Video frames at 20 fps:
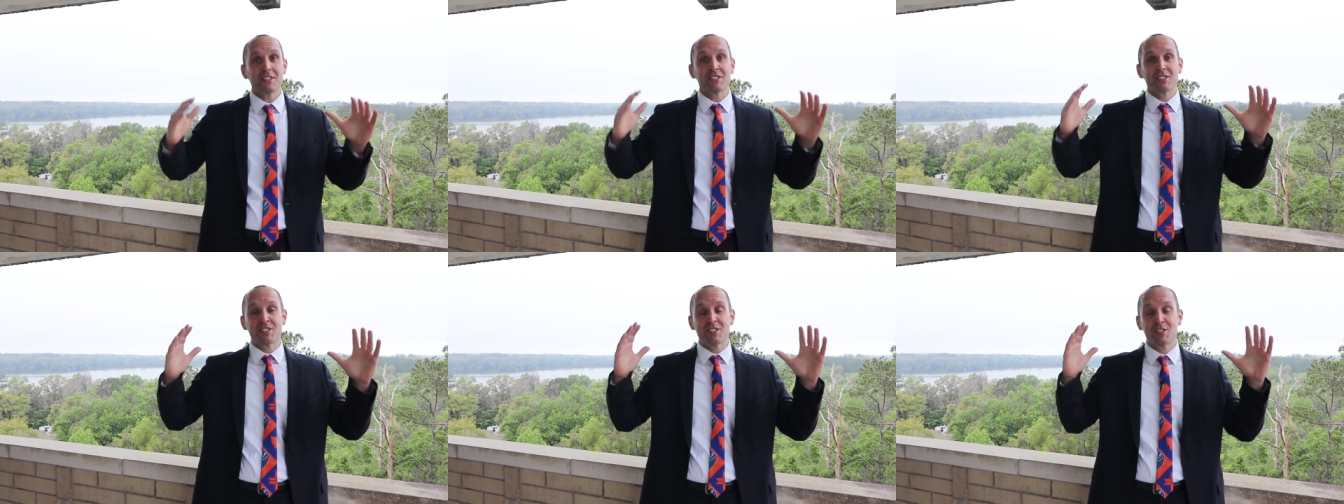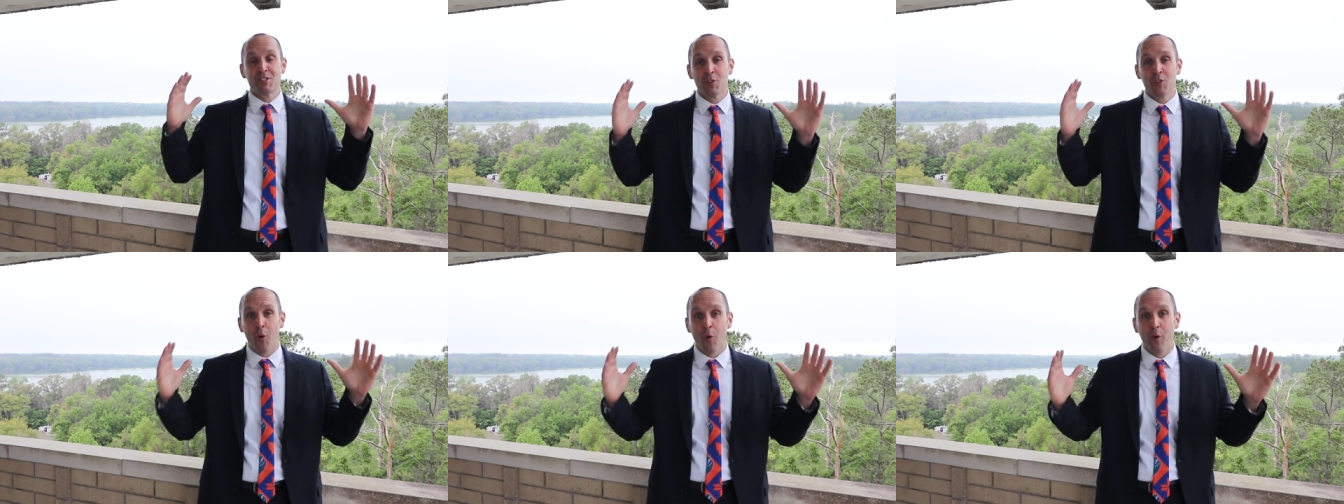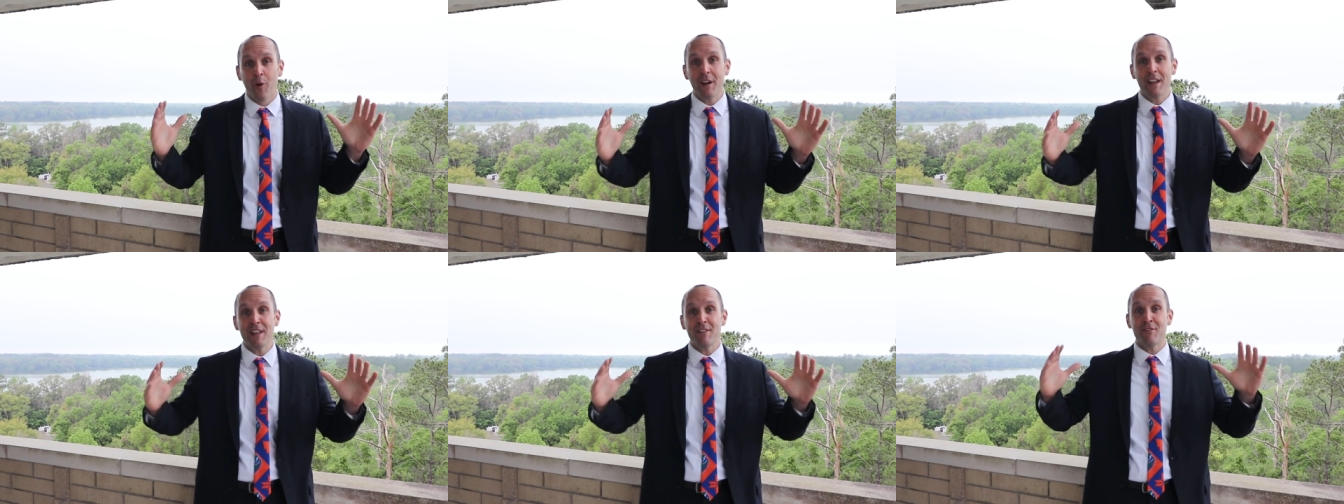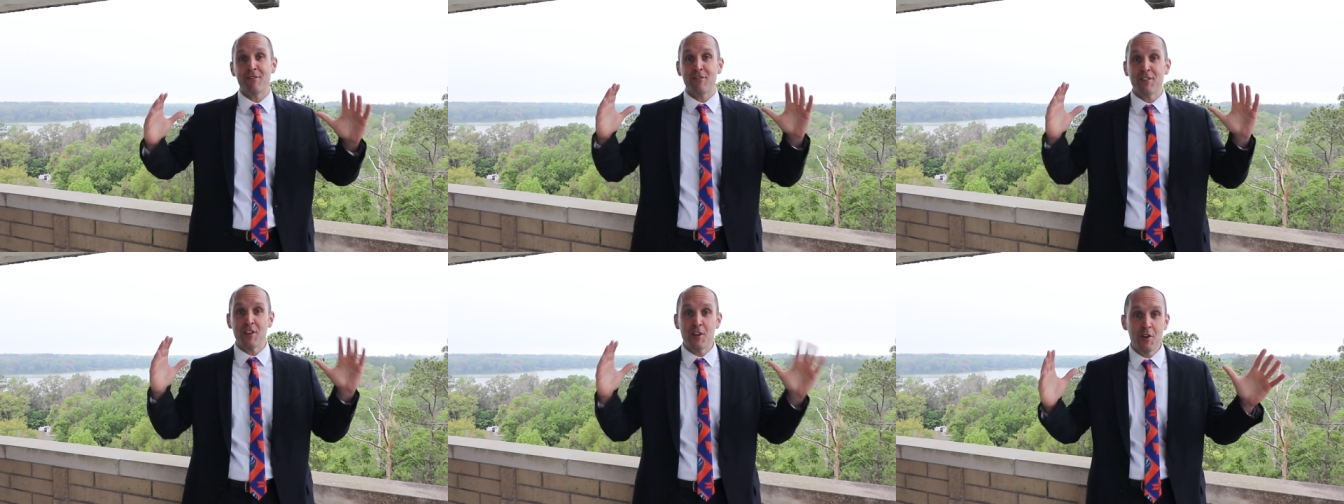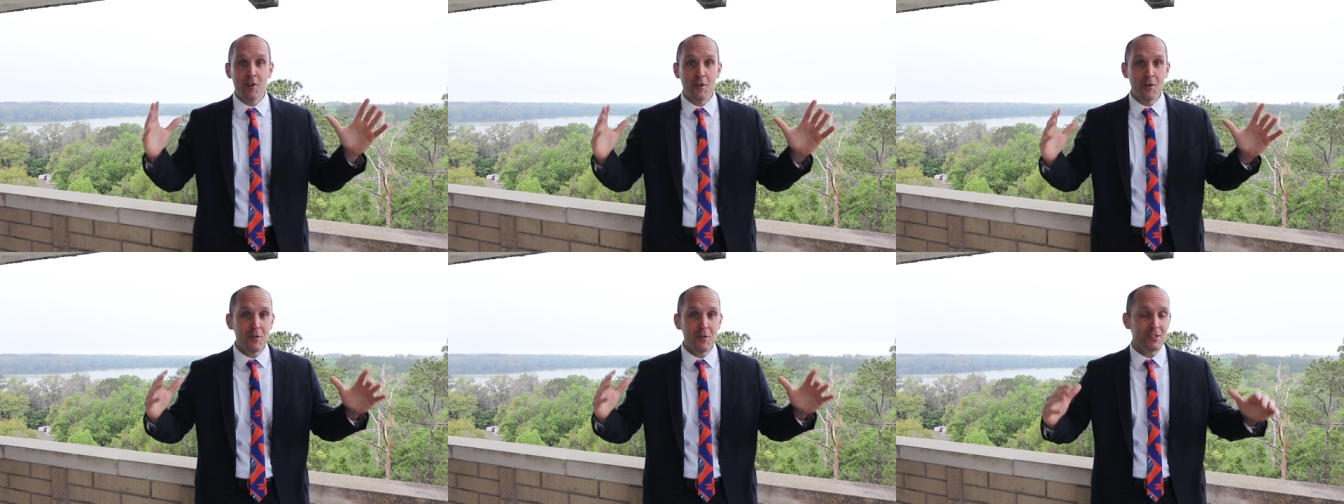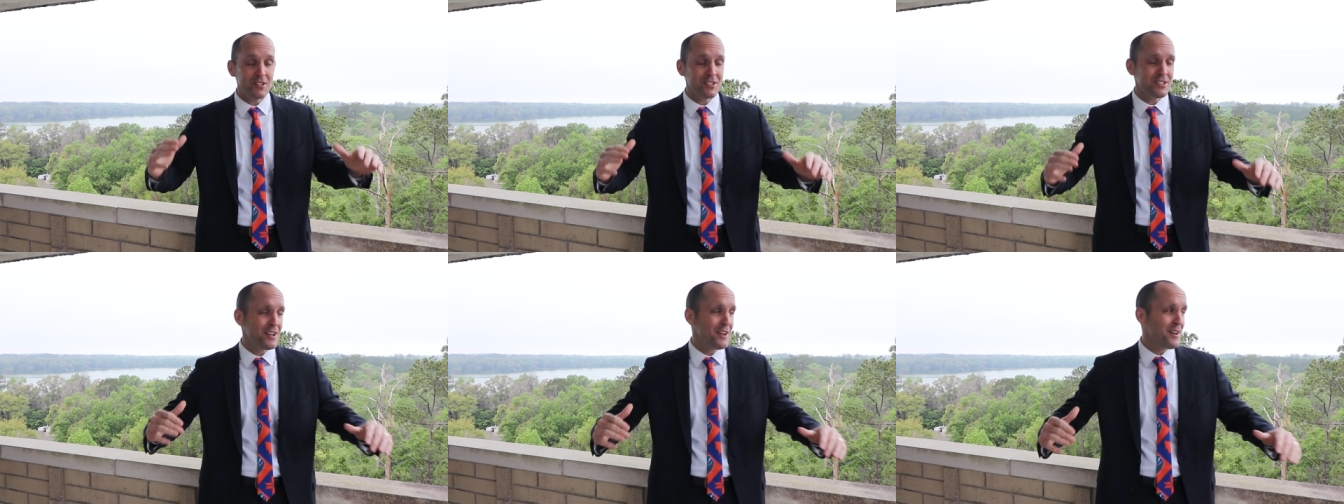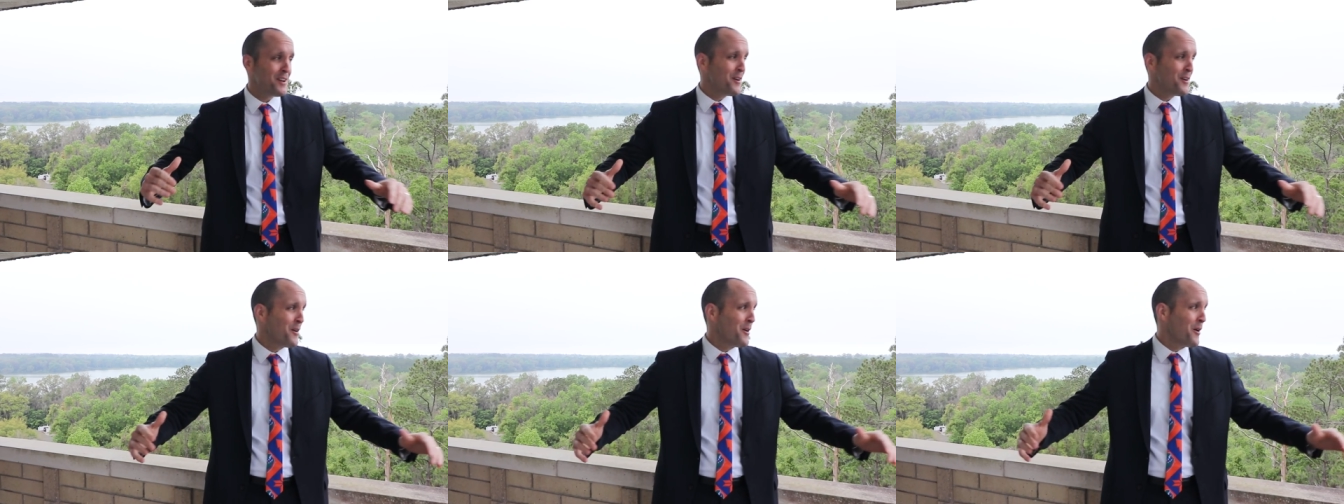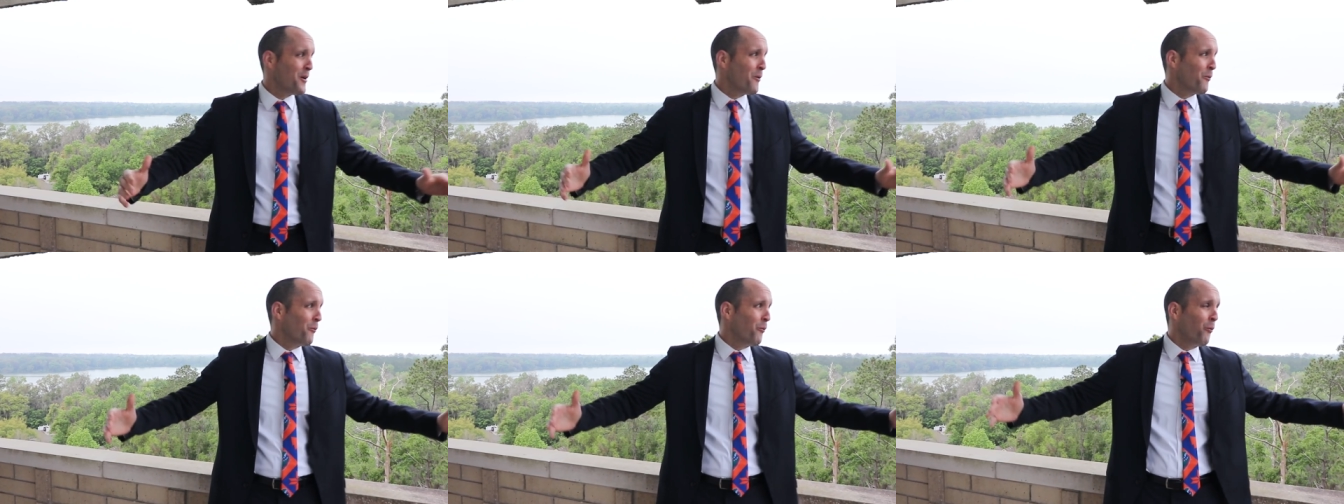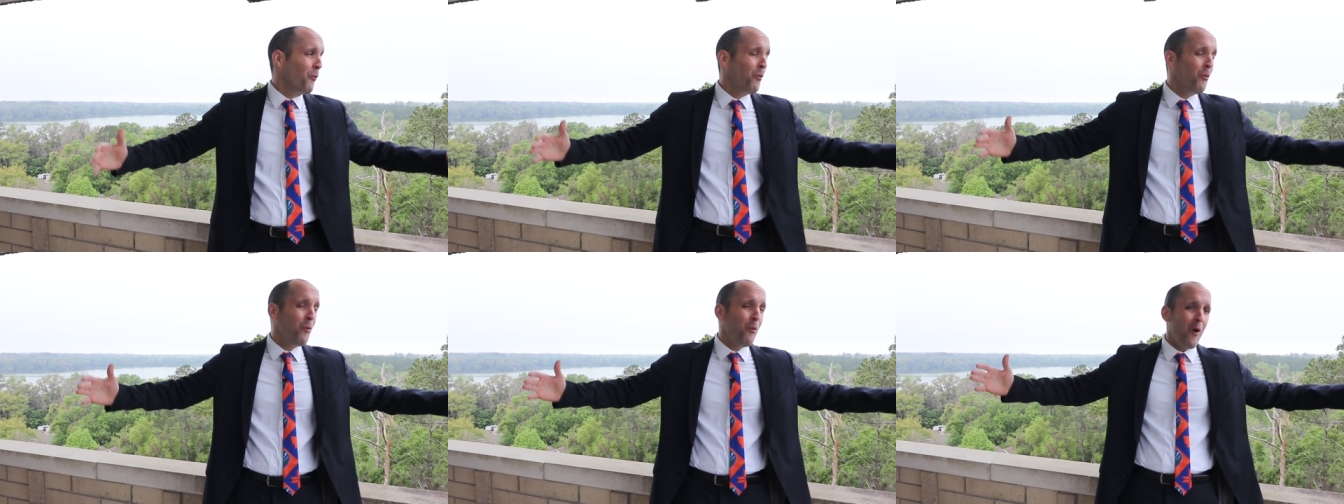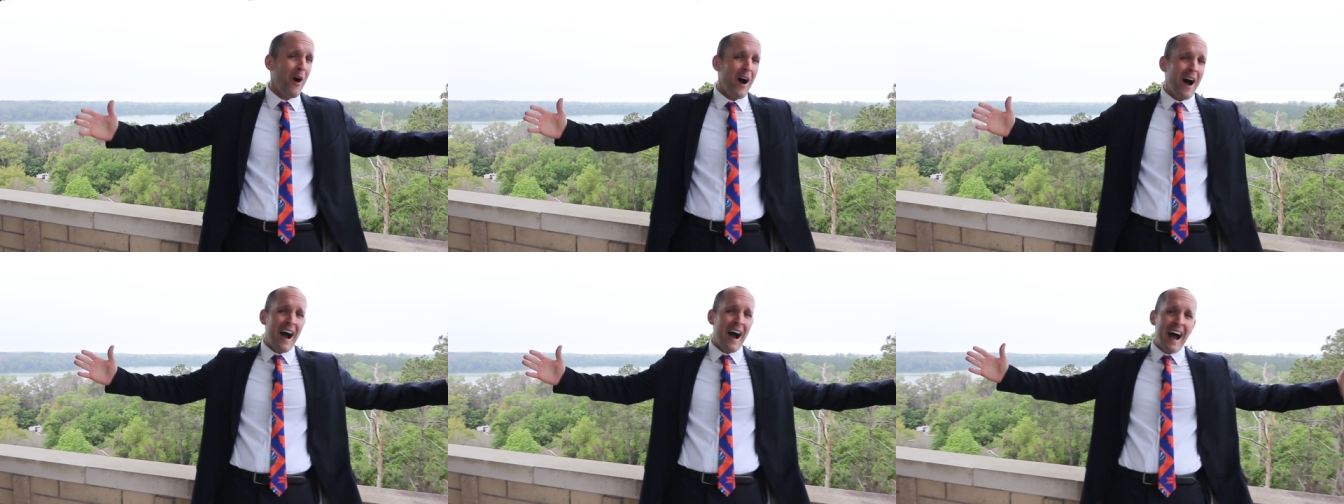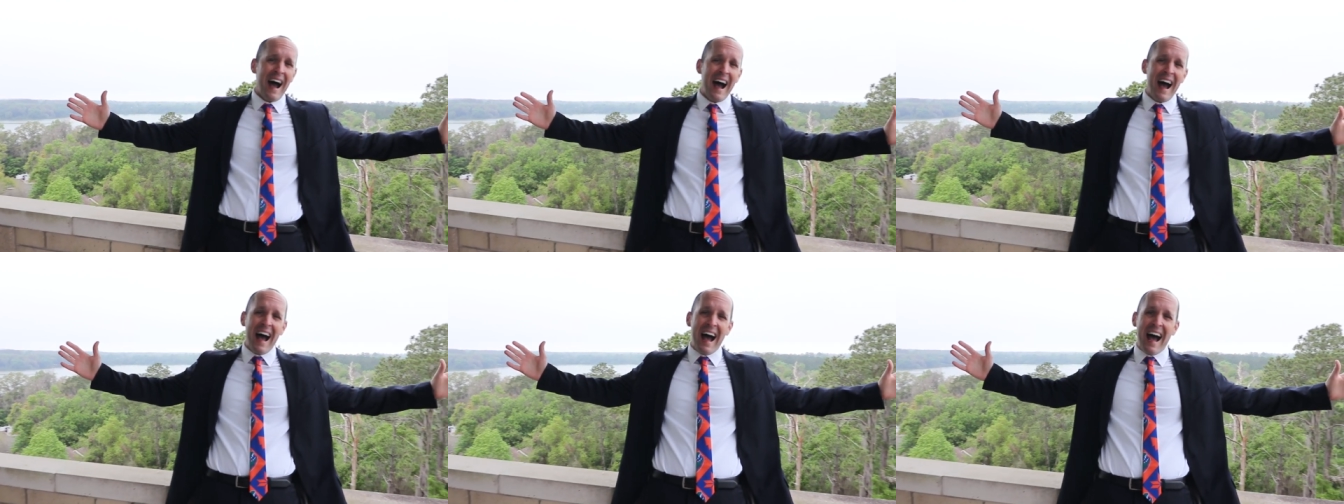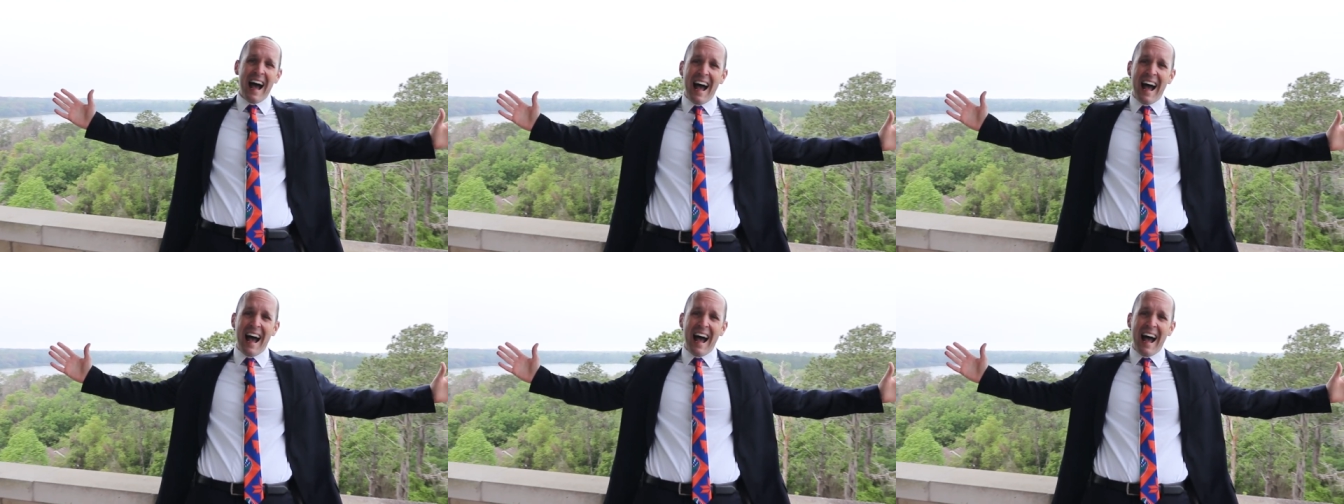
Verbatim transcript: story views, what?